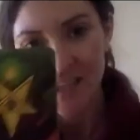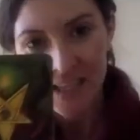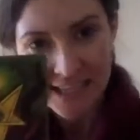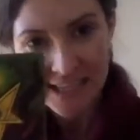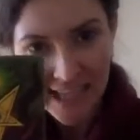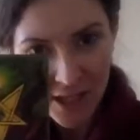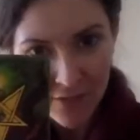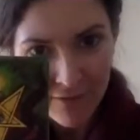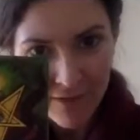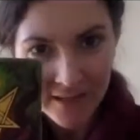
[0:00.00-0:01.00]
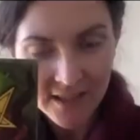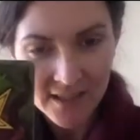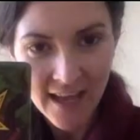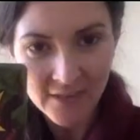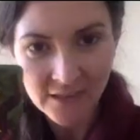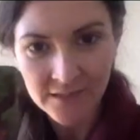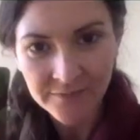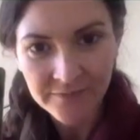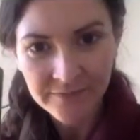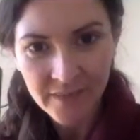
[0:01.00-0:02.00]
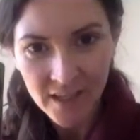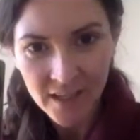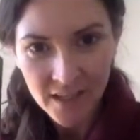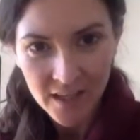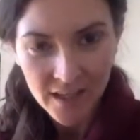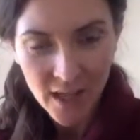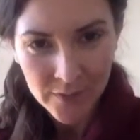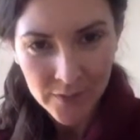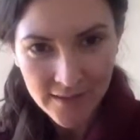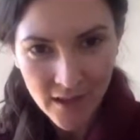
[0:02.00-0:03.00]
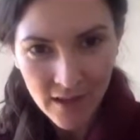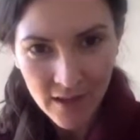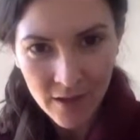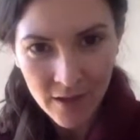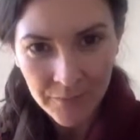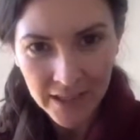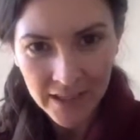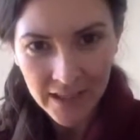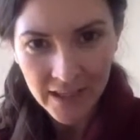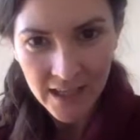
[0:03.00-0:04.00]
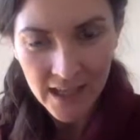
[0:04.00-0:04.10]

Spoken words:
looks like you faced the devil. There was some big